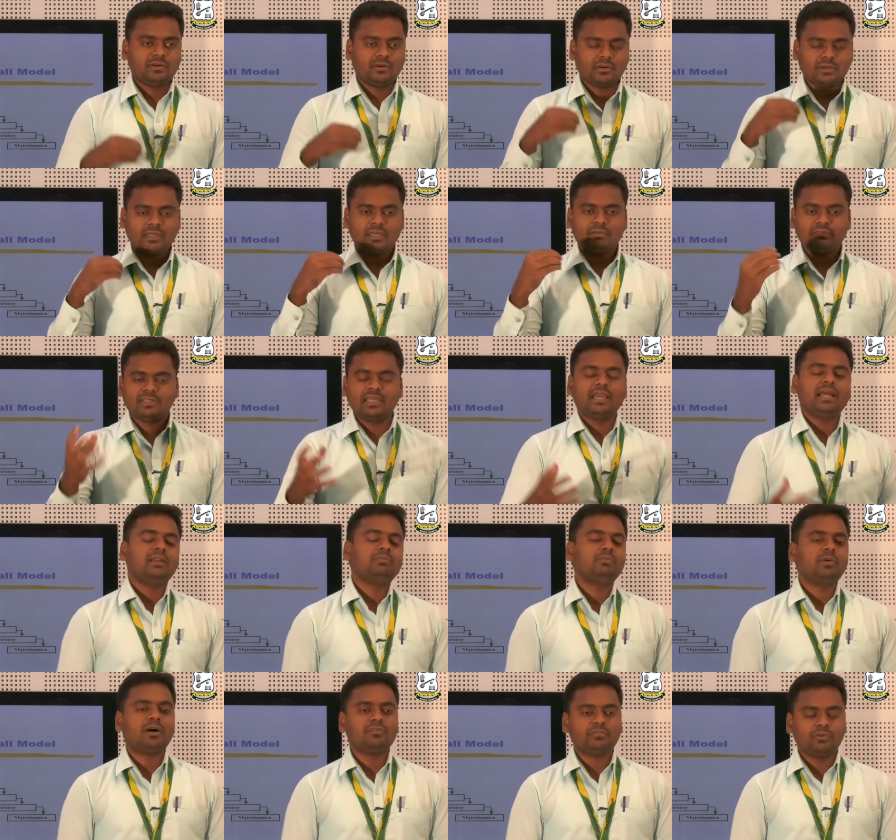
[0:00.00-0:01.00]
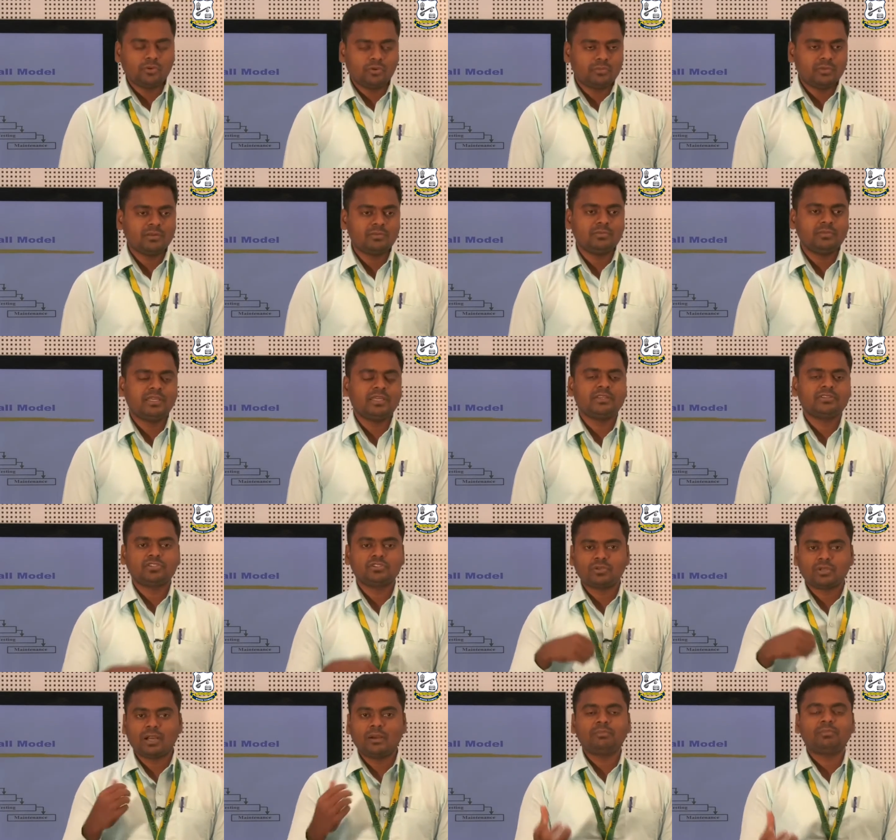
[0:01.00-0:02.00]
okay, with the help of human beings
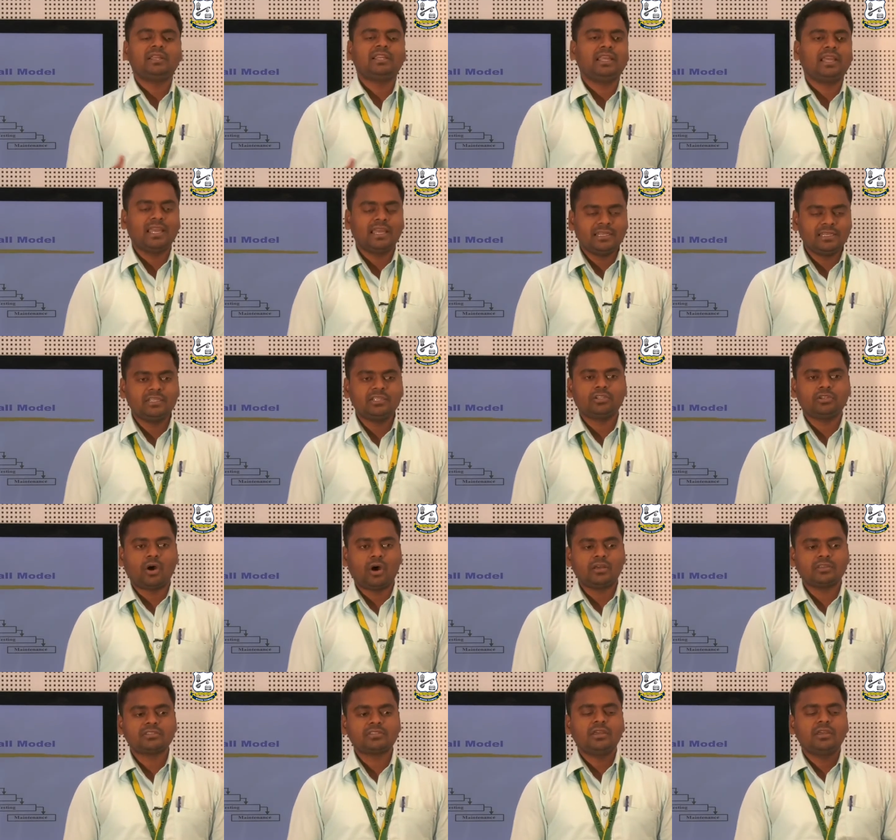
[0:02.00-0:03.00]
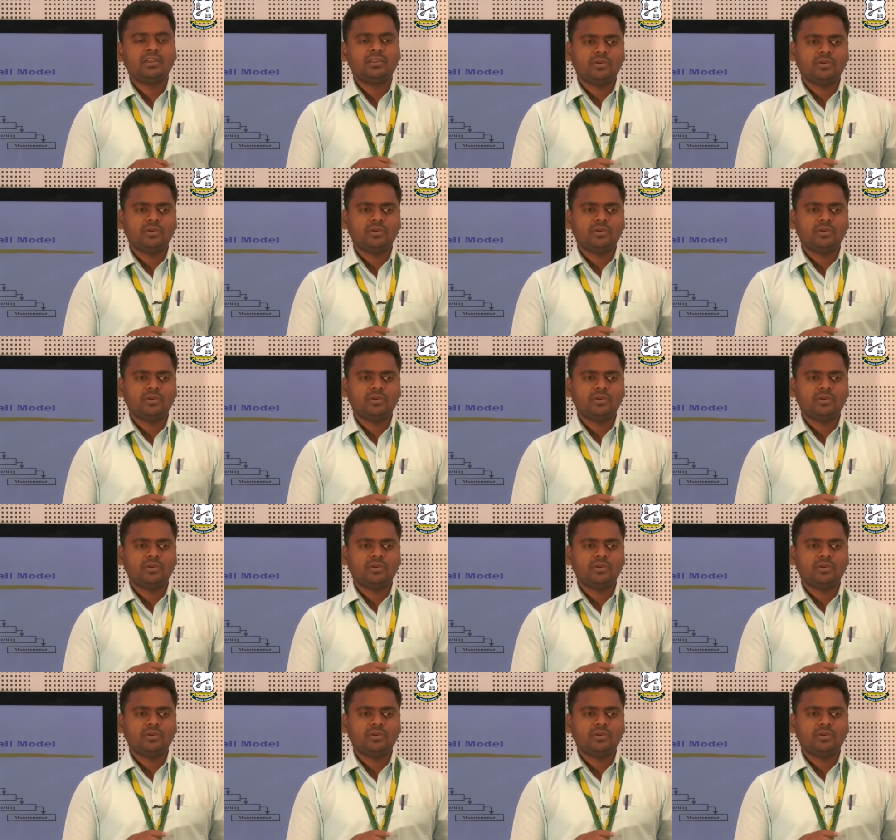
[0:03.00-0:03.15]
to complete any task,